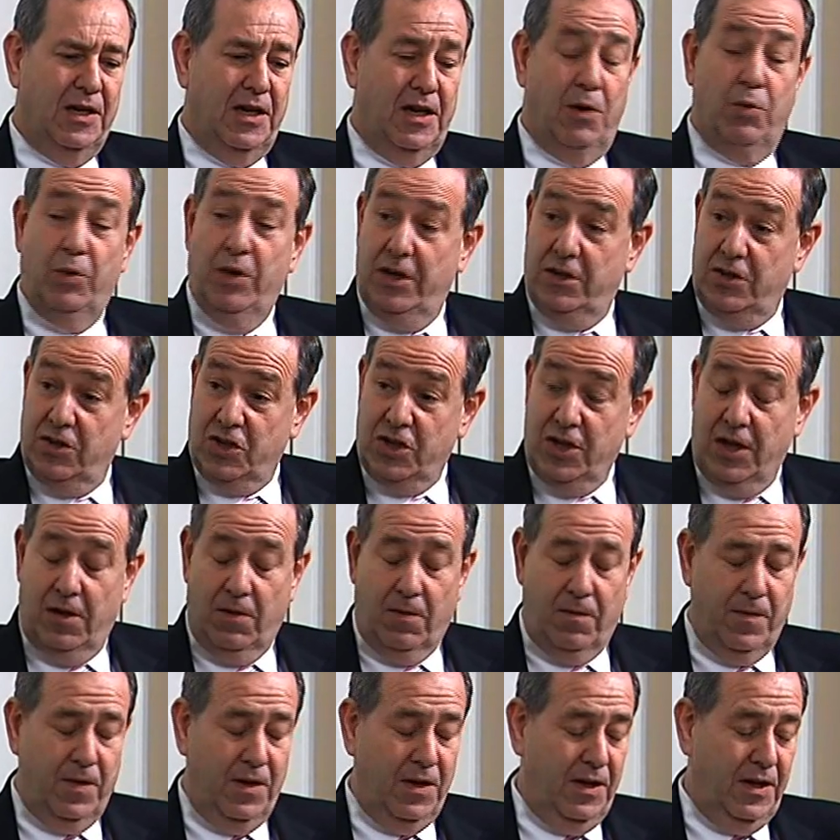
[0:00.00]
we had to
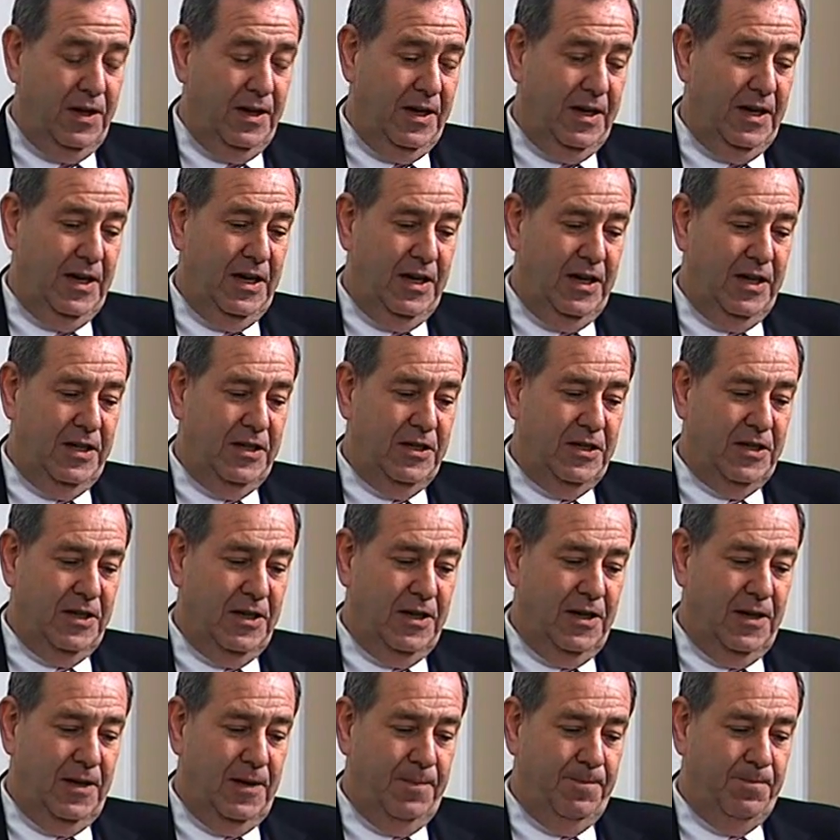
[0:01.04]
sell.
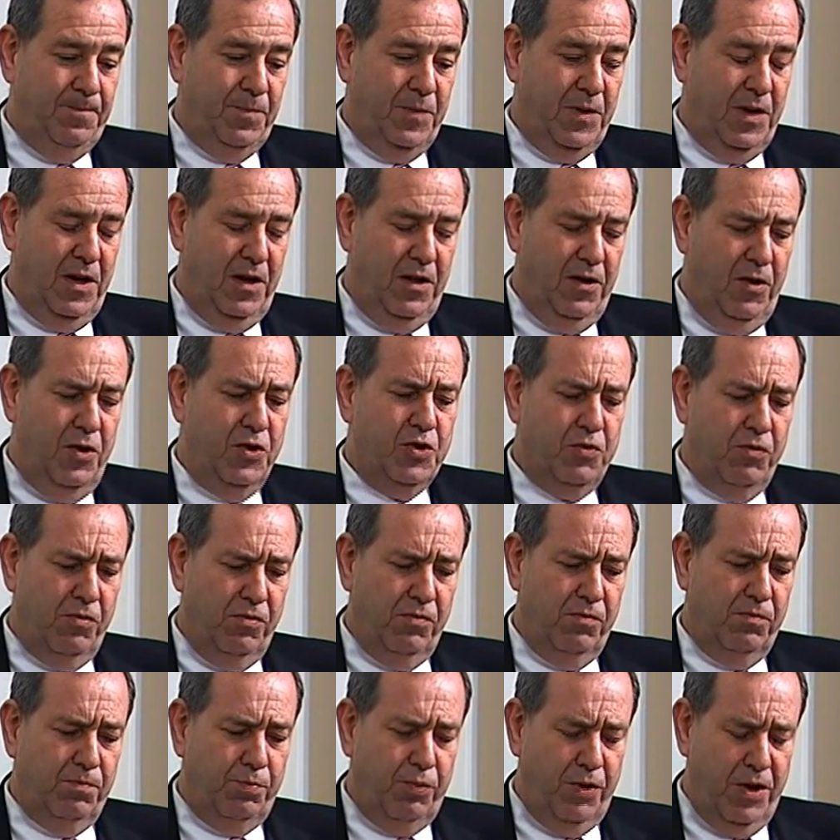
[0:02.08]
And those were
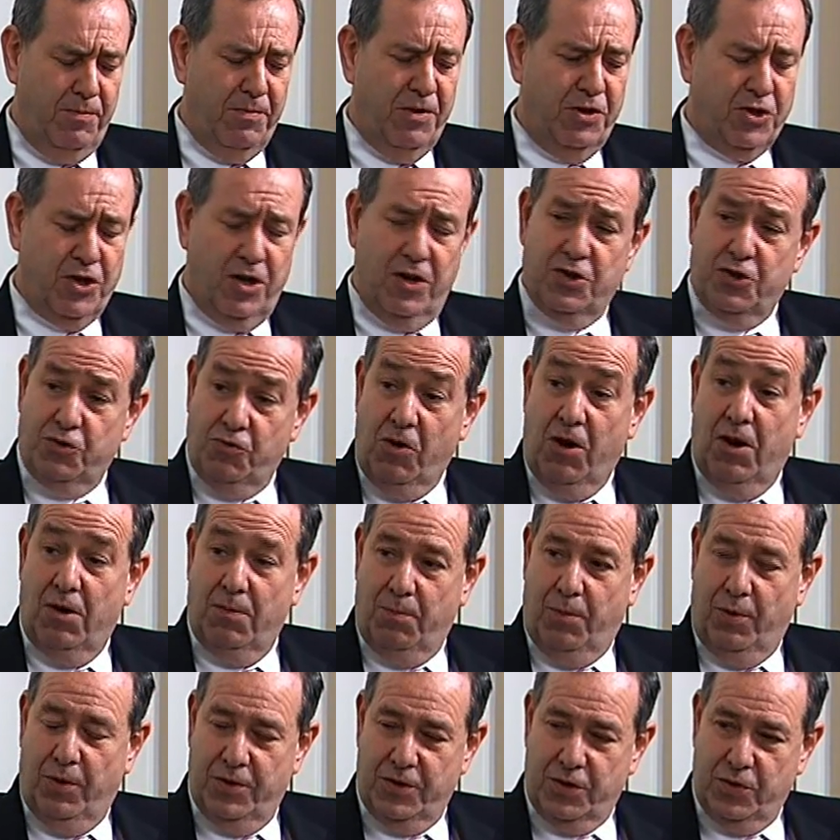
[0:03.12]
pretty much our strong
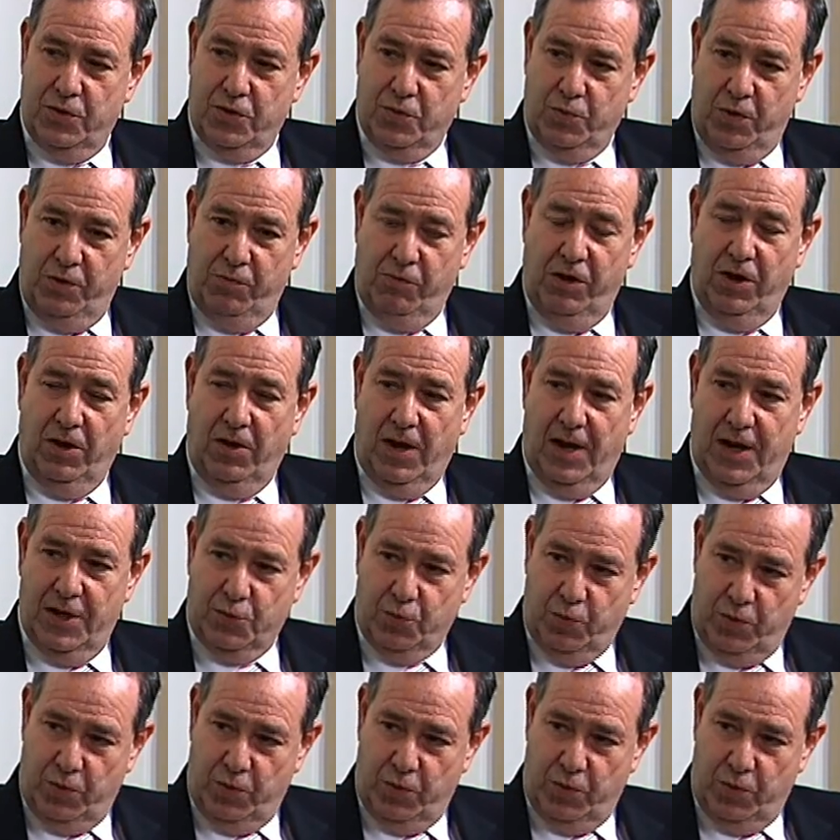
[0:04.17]
points, as we realized